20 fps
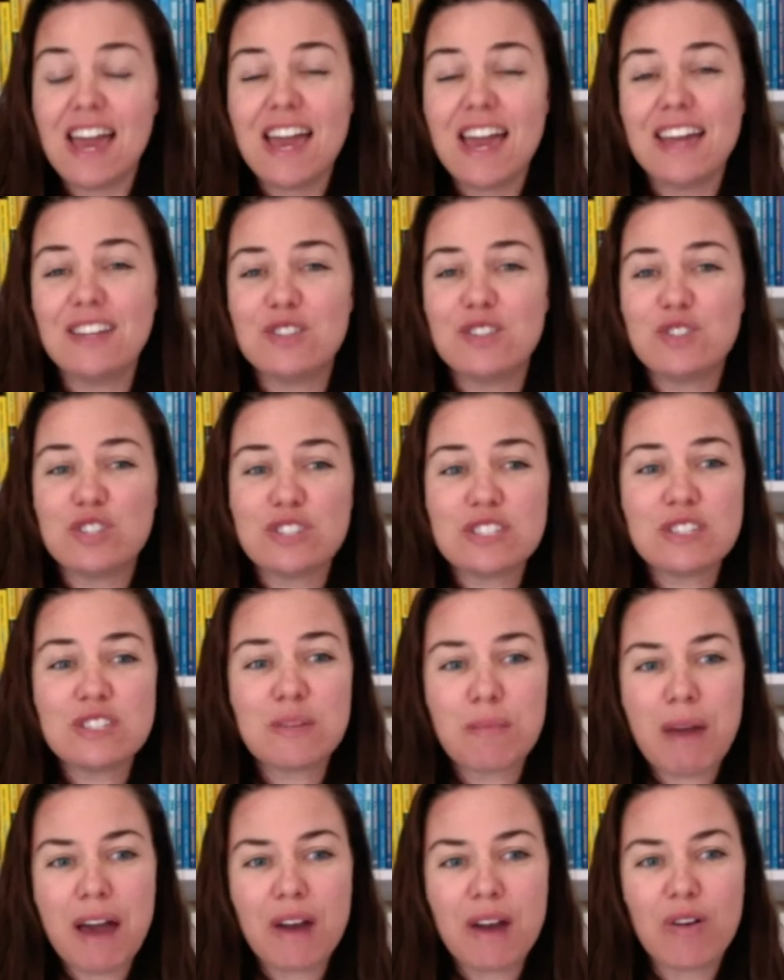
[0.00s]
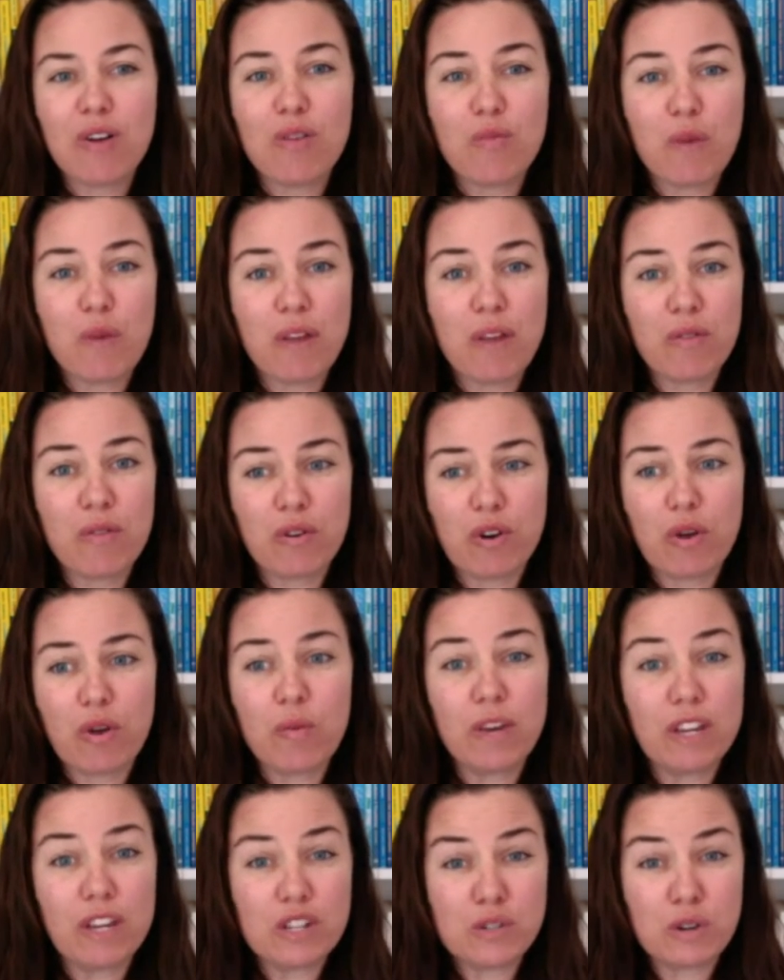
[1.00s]
It's just a matter of whether or not
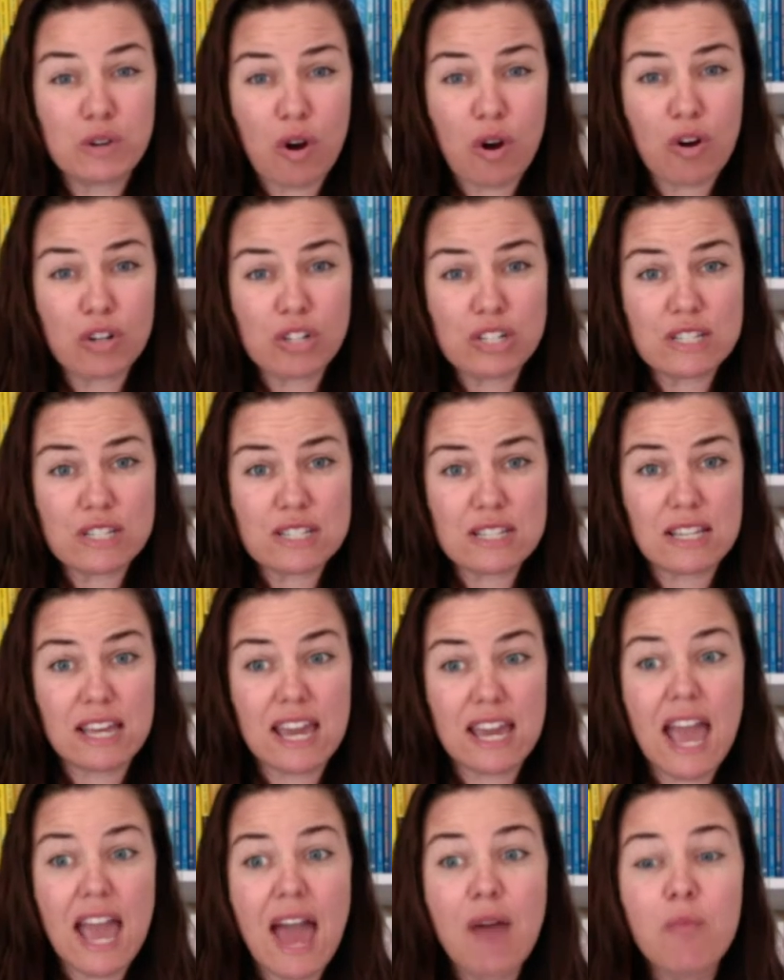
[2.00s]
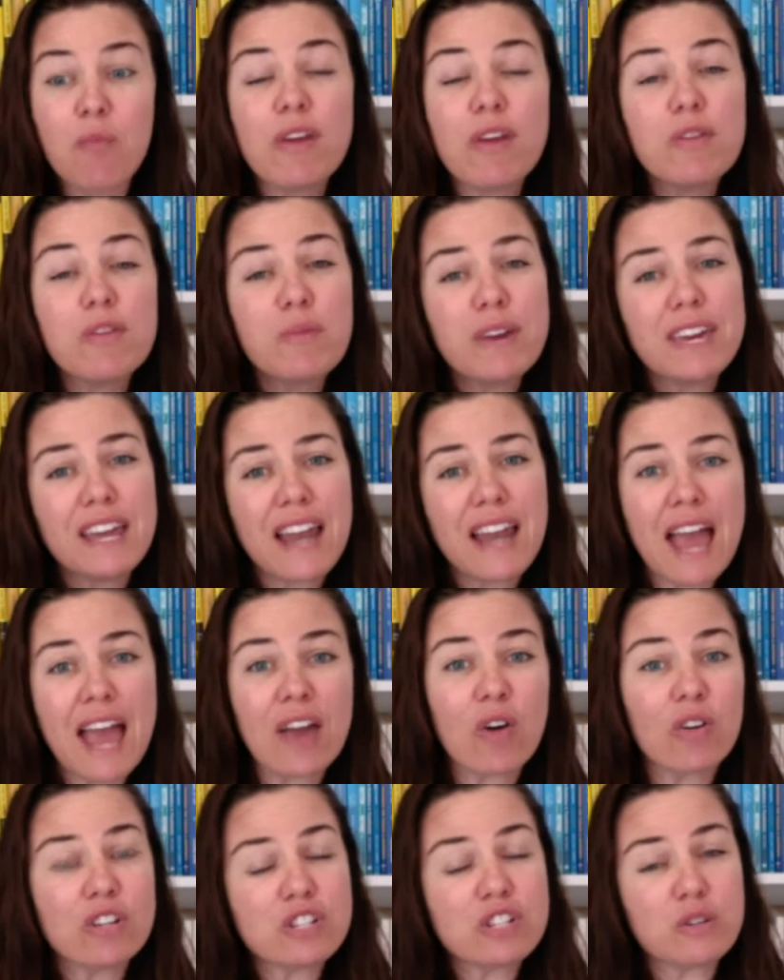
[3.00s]
we can do it consciously and whether we can hang
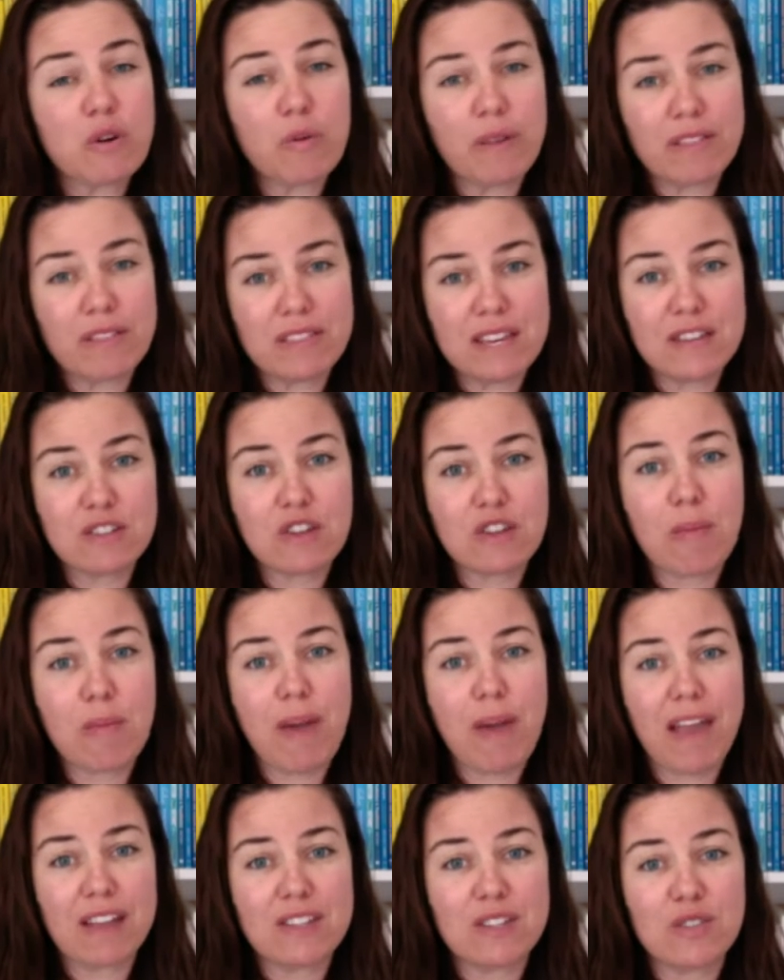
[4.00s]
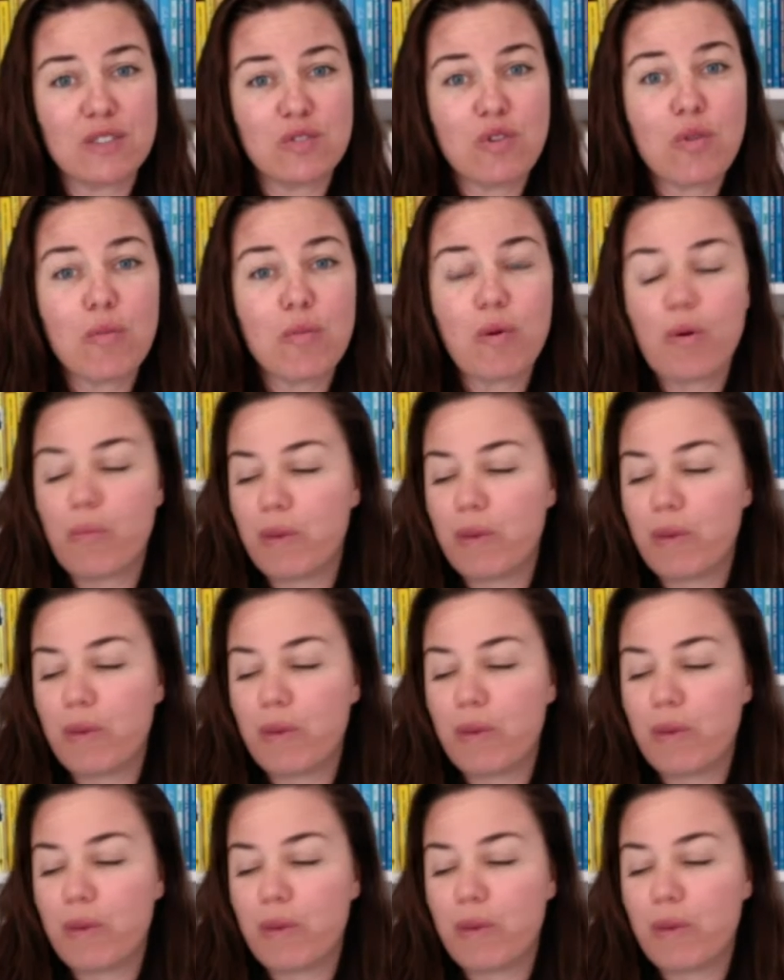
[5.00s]
on to it when things go back to normal.